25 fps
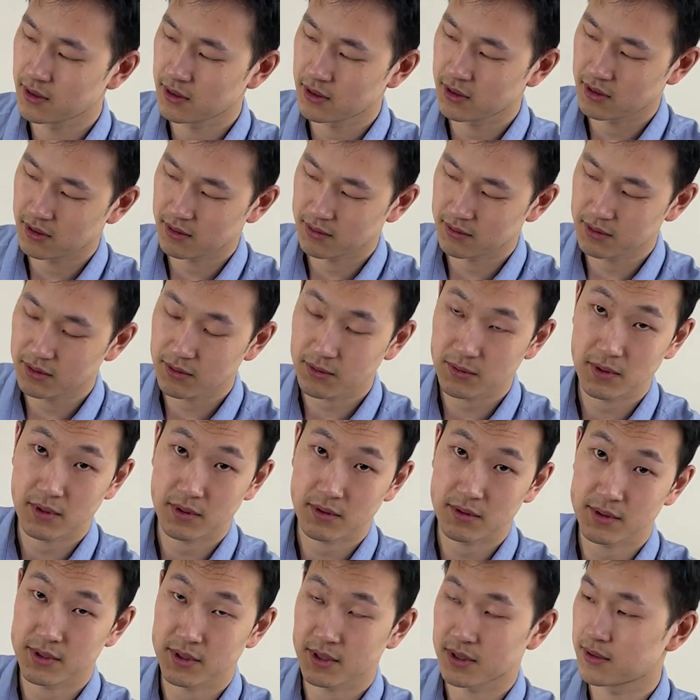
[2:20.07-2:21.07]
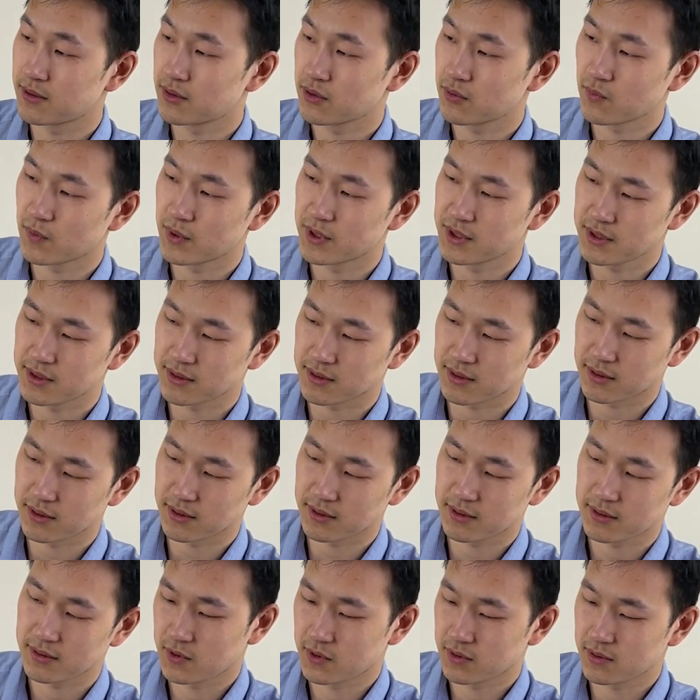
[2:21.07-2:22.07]
Not the other side, just one
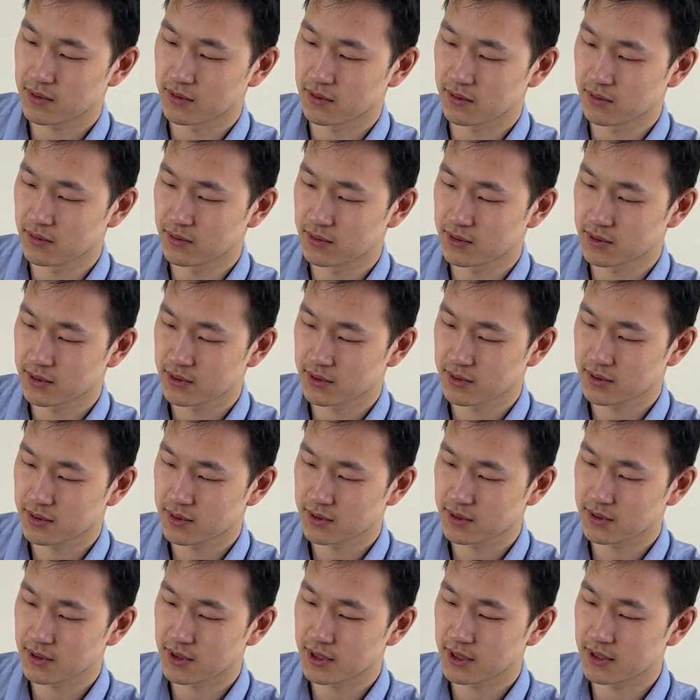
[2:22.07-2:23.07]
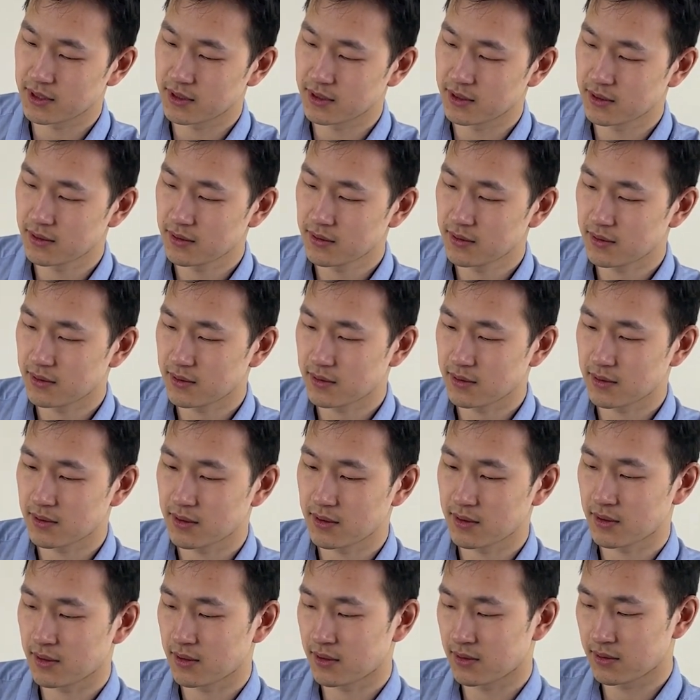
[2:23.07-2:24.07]
side. I think you just slide it in
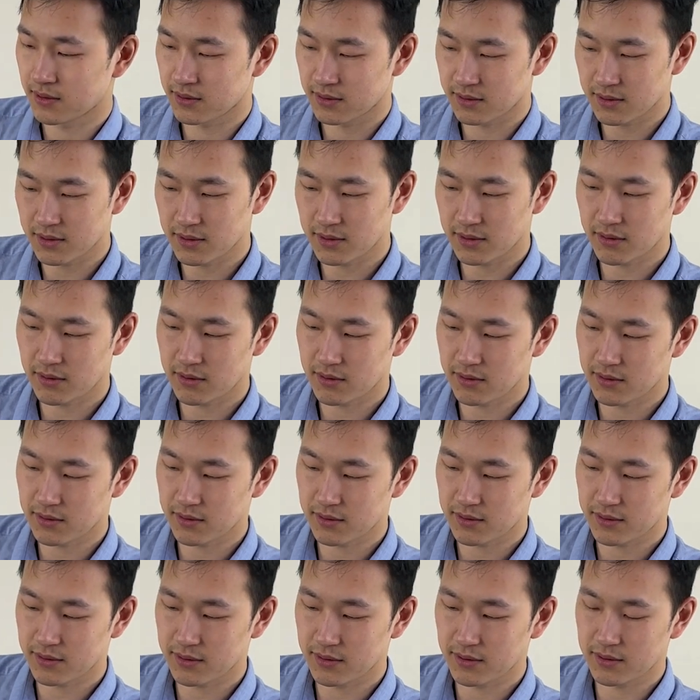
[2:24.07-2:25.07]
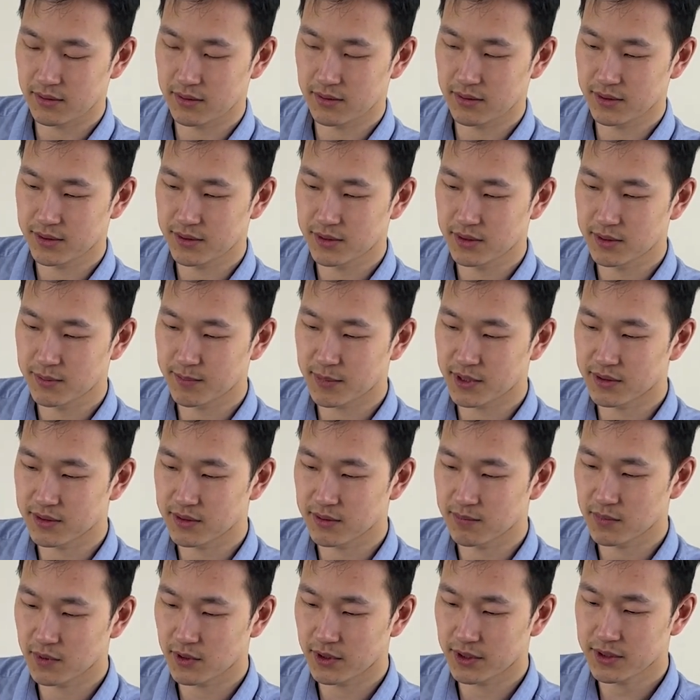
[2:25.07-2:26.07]
and it suspends
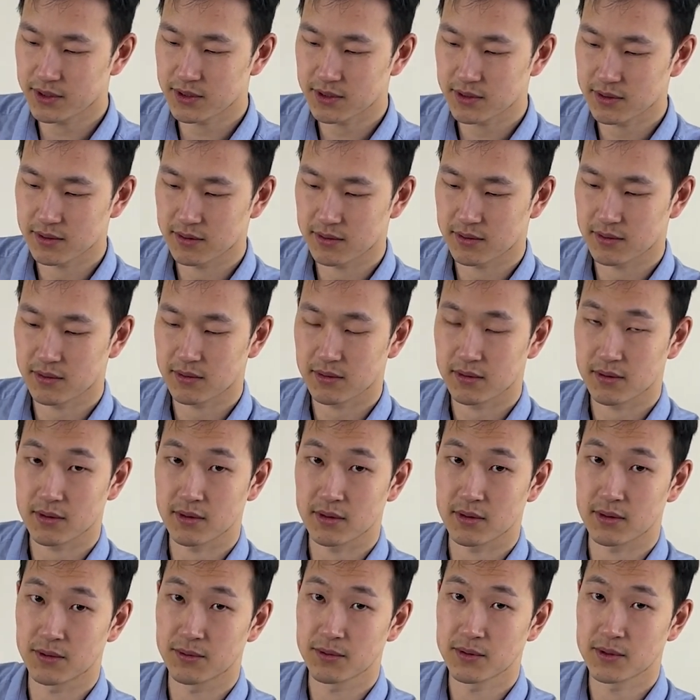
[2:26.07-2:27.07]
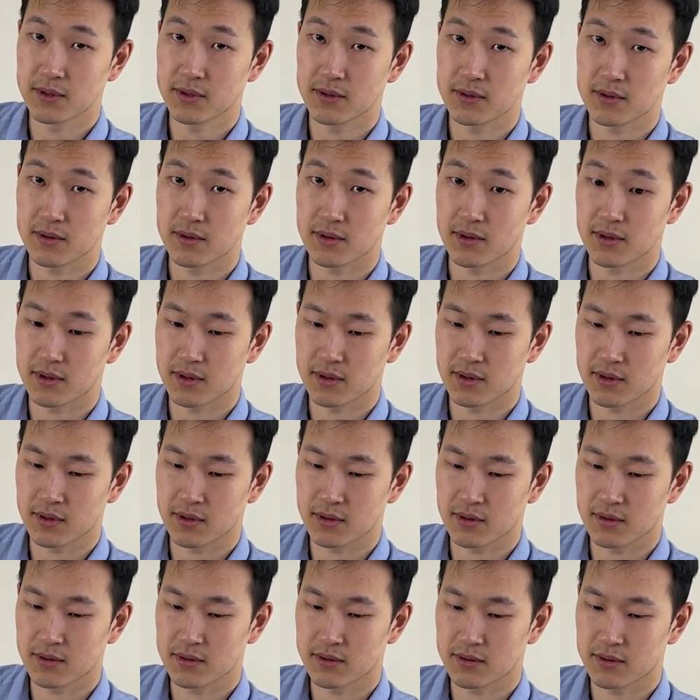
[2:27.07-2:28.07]
in place. Close it
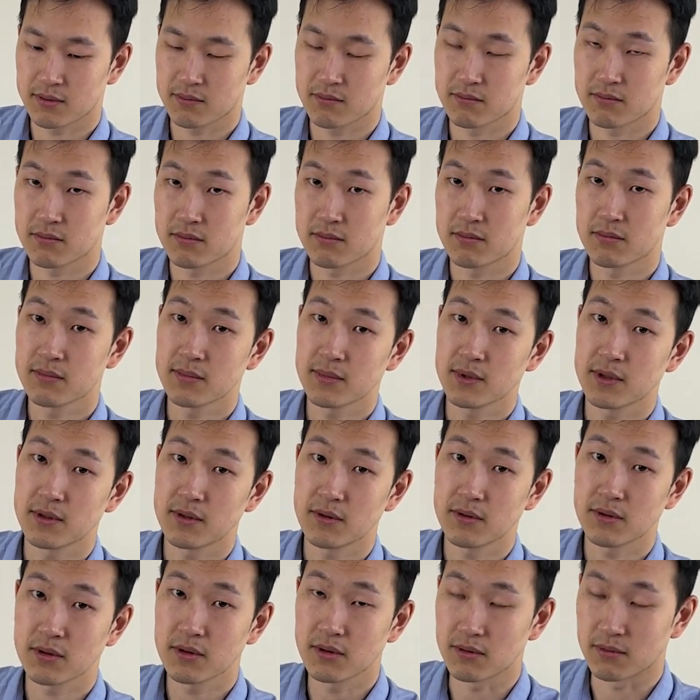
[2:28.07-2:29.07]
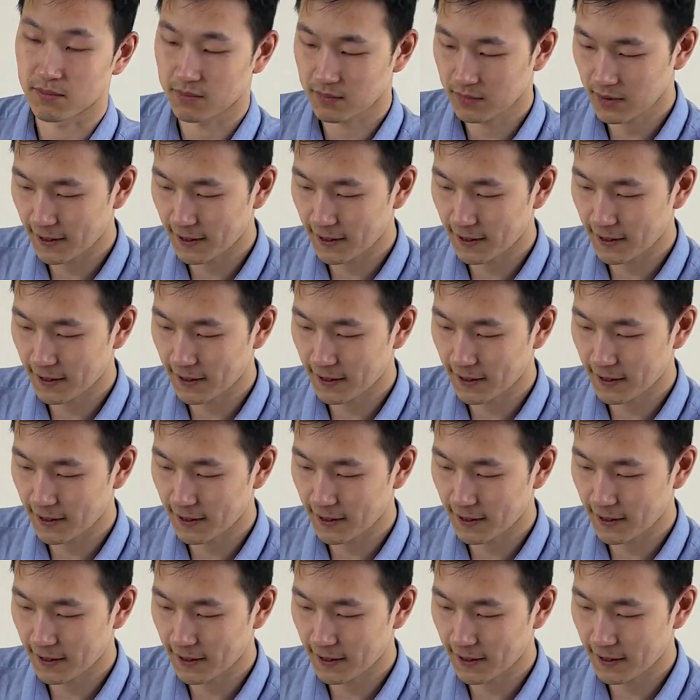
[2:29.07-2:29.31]
and there you go.